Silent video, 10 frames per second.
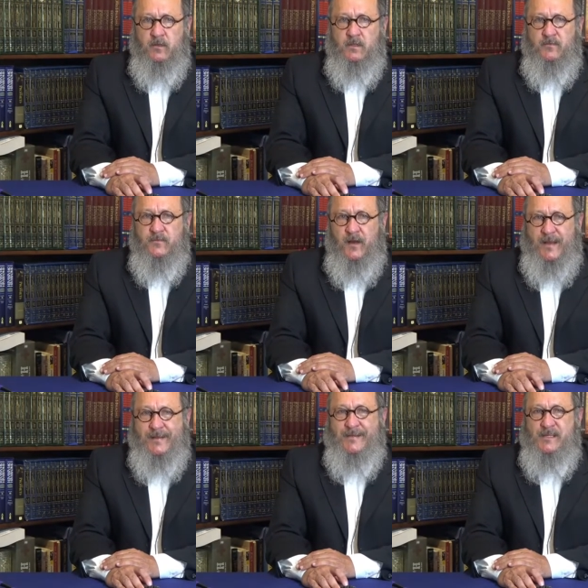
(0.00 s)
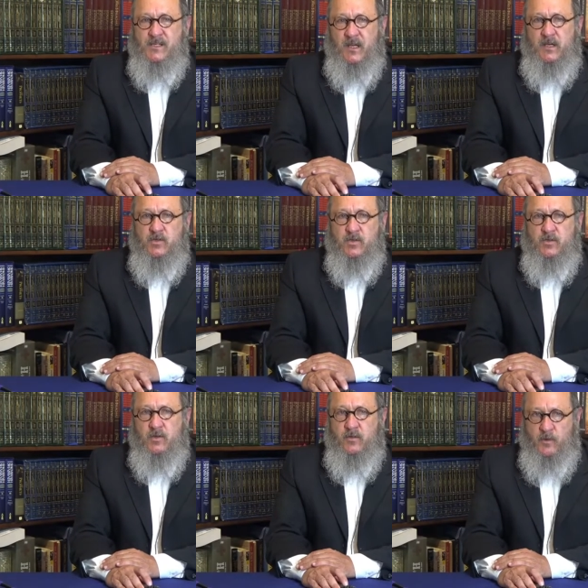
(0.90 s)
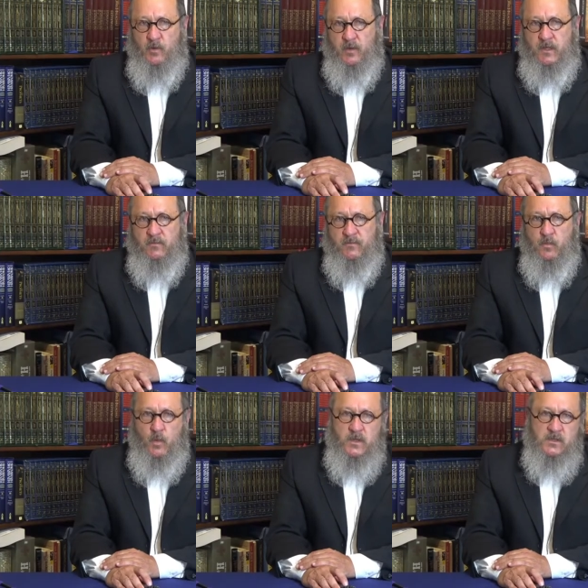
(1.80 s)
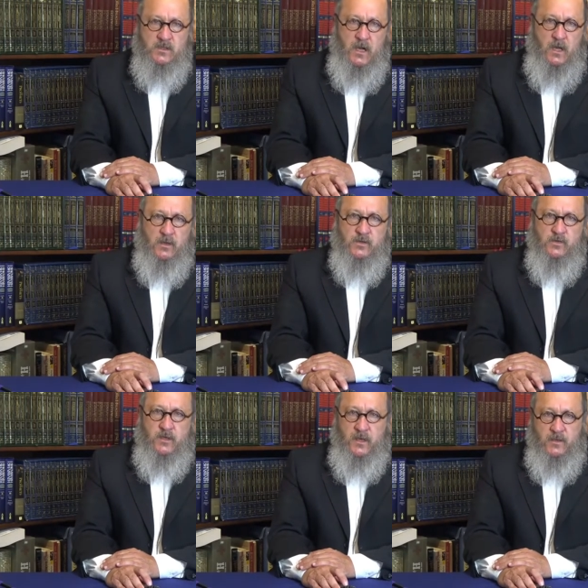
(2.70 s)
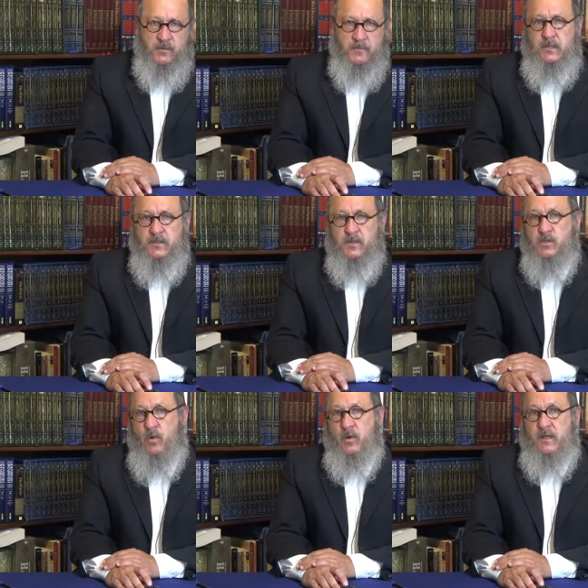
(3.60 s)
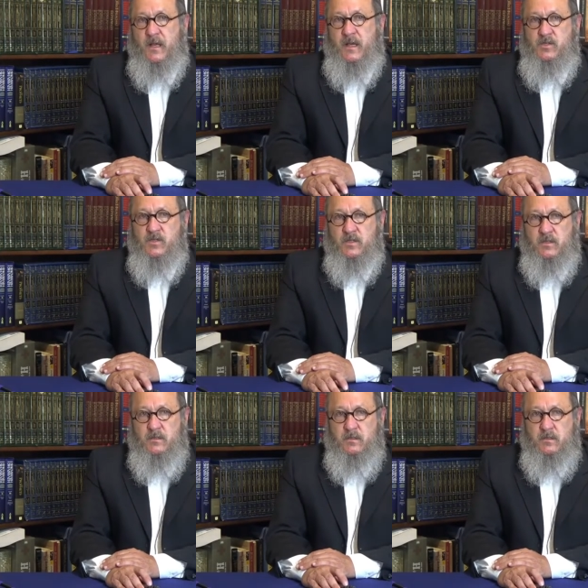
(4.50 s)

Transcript: divinely sanctioned authority from one scholar to another. This ordination,